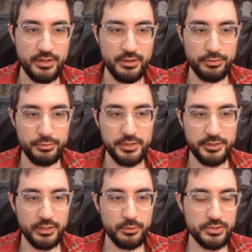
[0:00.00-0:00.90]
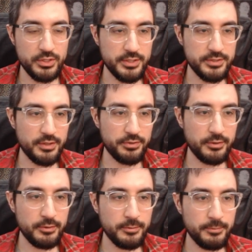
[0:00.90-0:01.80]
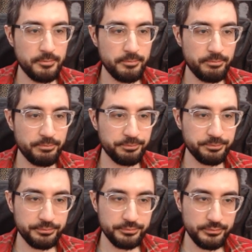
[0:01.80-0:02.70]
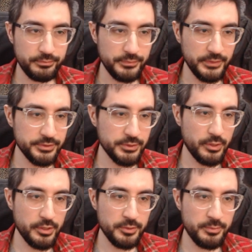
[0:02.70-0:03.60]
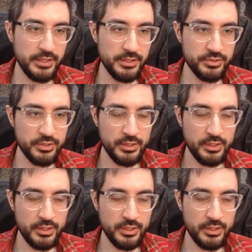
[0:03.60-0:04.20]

3 link, which costs nothing. So Archmage,